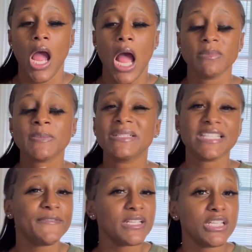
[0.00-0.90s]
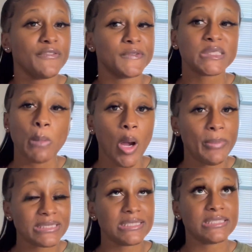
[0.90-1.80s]
um, specifically for small
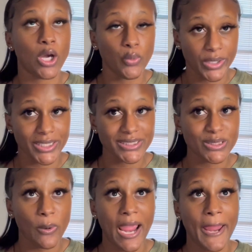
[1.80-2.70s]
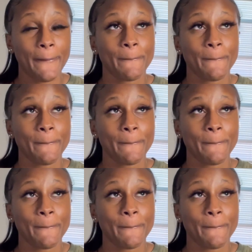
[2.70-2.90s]
business owners, okay?